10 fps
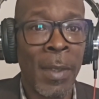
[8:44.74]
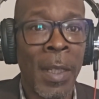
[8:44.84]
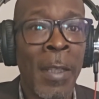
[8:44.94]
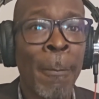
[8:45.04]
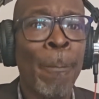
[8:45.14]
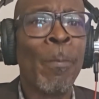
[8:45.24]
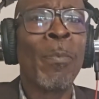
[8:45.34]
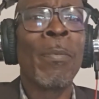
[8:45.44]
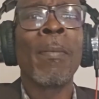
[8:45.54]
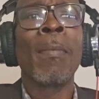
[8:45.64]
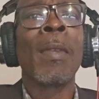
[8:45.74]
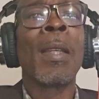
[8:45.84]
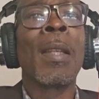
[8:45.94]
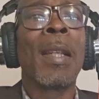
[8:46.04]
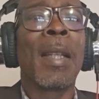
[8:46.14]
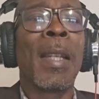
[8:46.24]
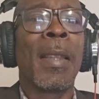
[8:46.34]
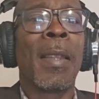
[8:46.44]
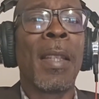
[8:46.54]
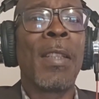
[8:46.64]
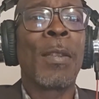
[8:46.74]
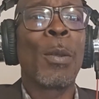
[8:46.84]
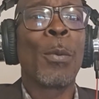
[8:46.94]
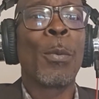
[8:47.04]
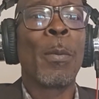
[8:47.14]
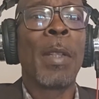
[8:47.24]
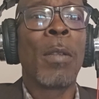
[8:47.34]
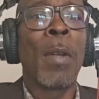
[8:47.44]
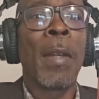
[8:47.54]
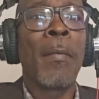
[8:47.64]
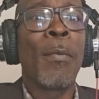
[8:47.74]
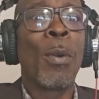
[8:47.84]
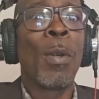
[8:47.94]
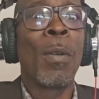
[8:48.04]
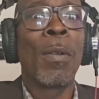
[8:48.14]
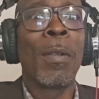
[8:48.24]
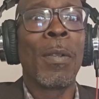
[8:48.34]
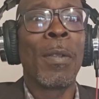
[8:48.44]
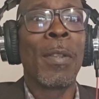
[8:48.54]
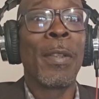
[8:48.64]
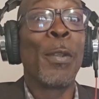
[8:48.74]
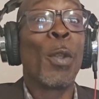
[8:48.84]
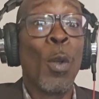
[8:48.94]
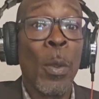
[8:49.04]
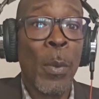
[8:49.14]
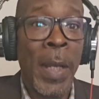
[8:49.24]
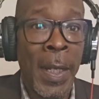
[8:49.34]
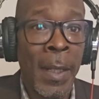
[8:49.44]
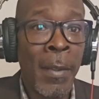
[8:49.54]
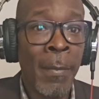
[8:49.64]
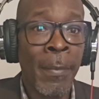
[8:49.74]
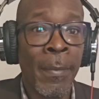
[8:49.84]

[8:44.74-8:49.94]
Okay, again, these suits will be great for your wedding,